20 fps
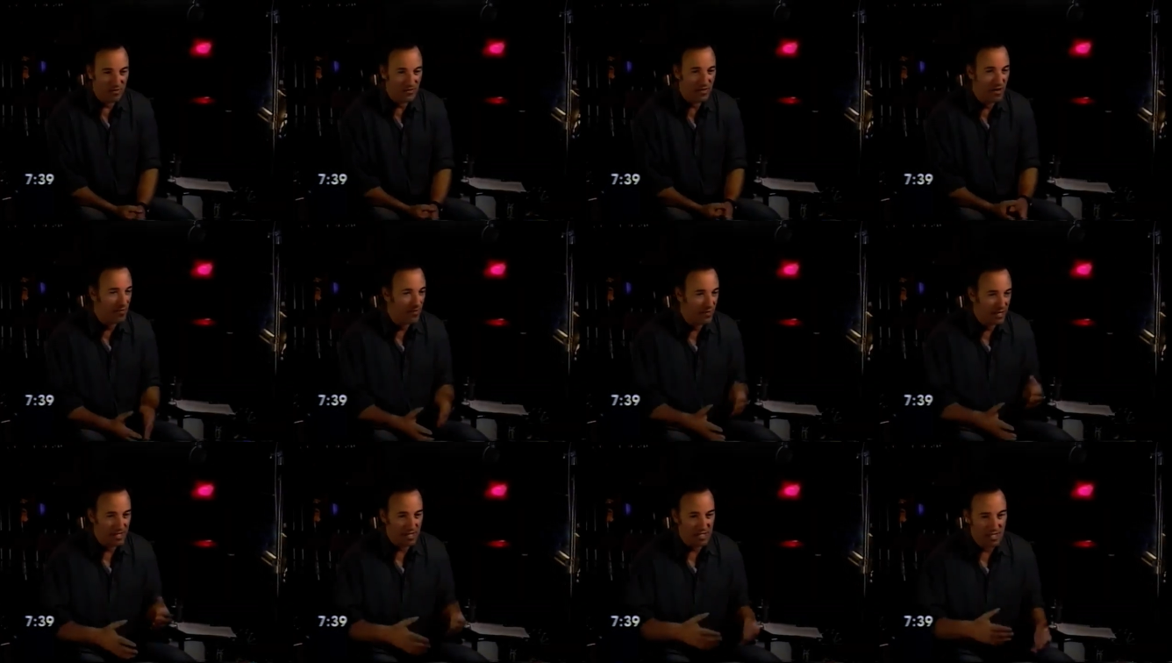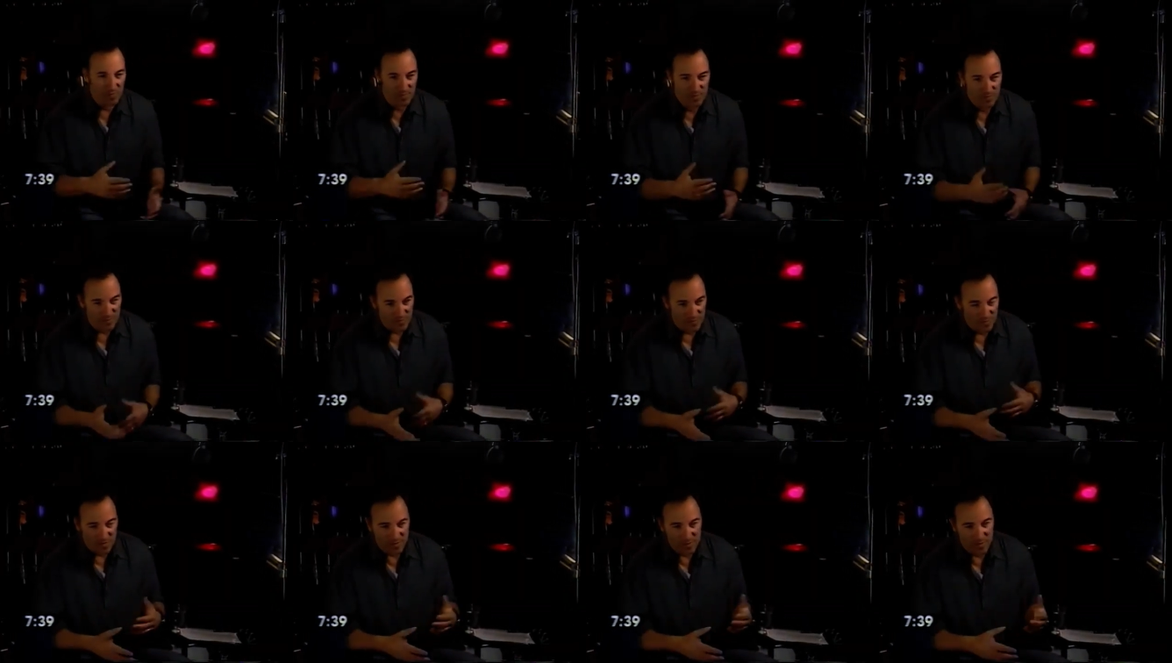know if they were picking up
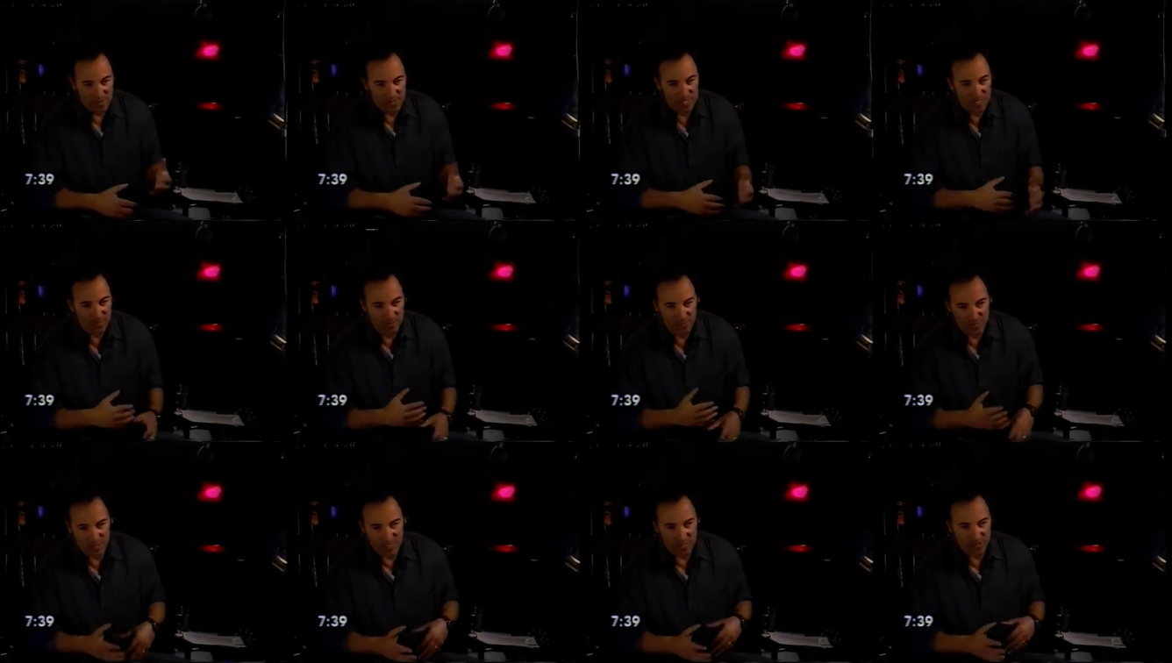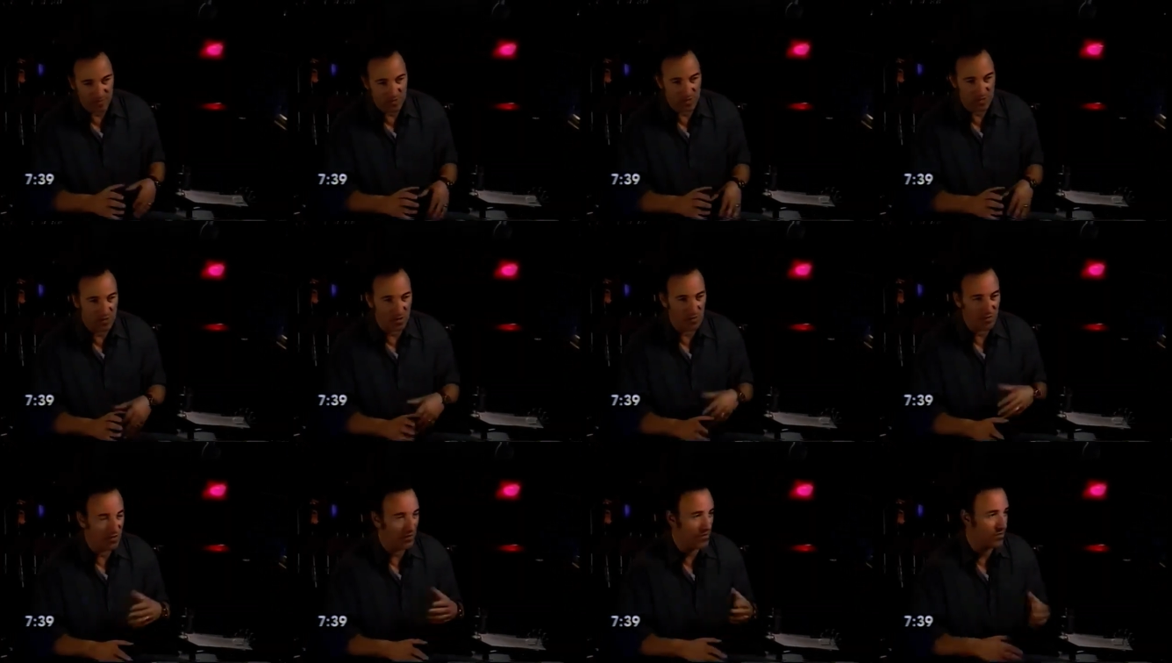on
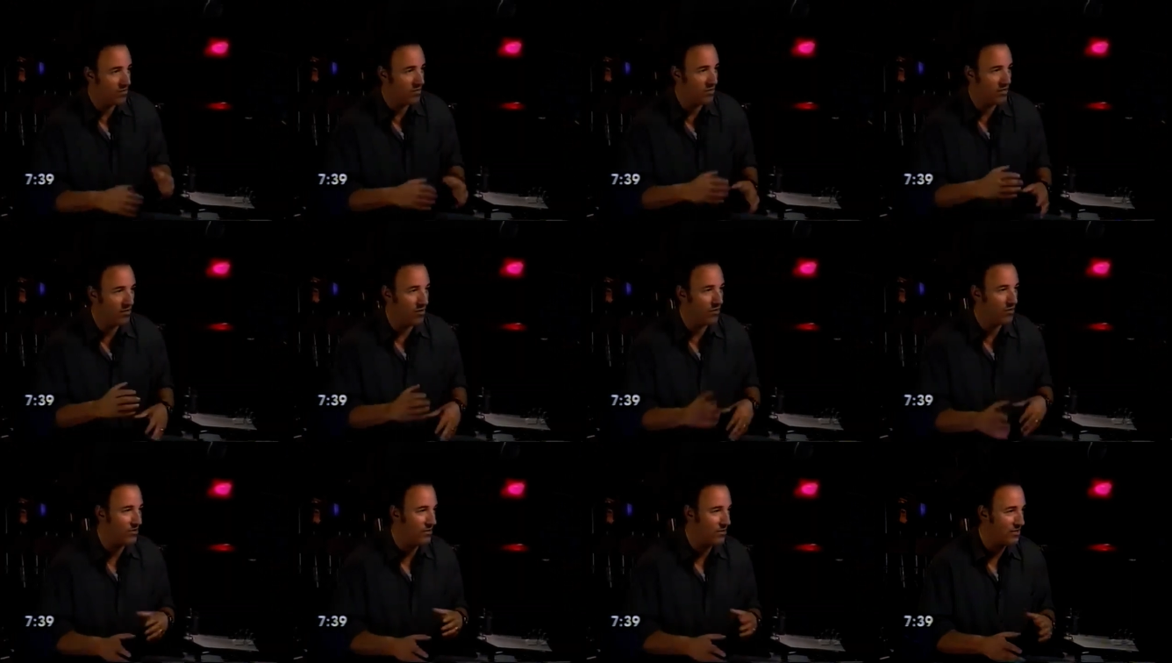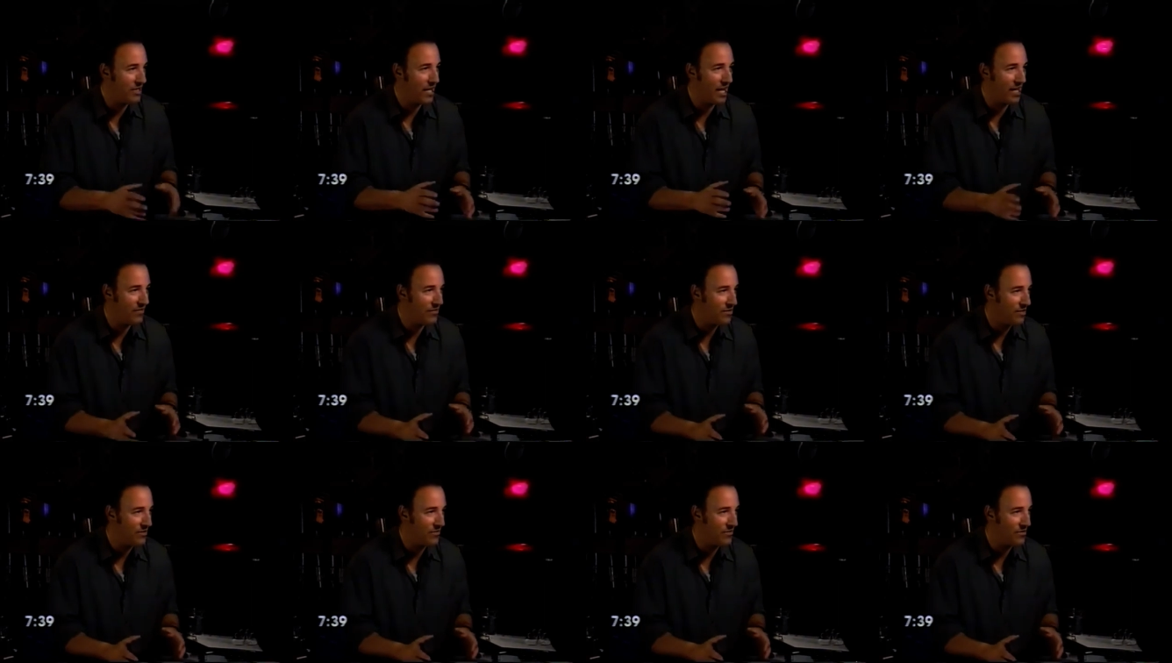social social side
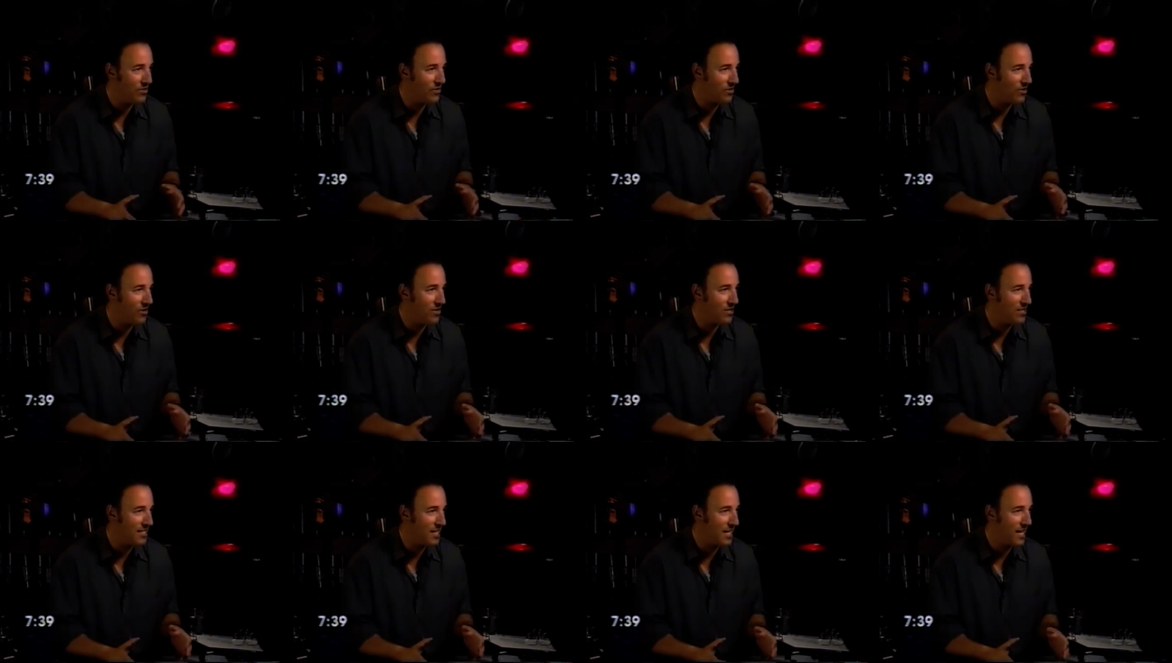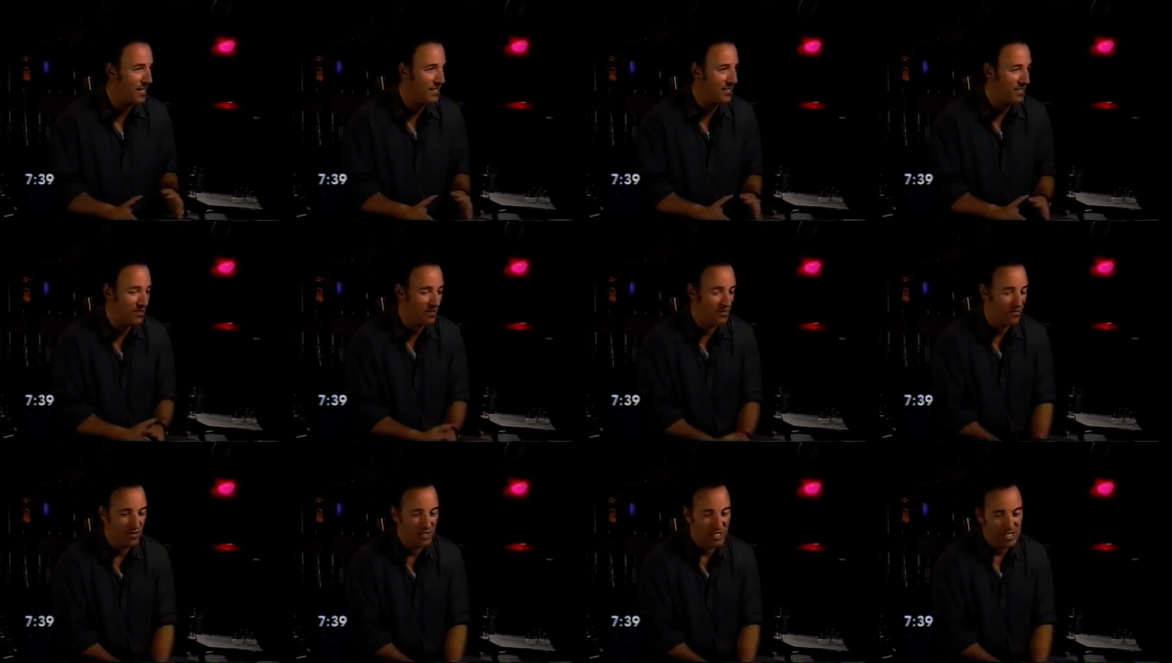of the song or not, you
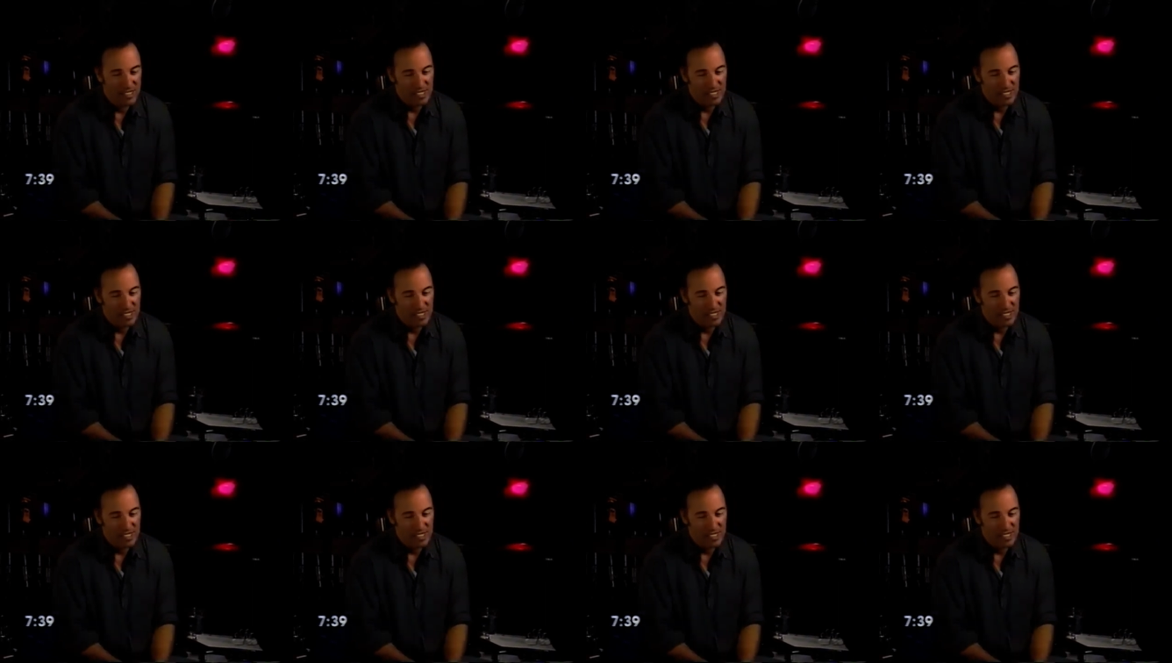know.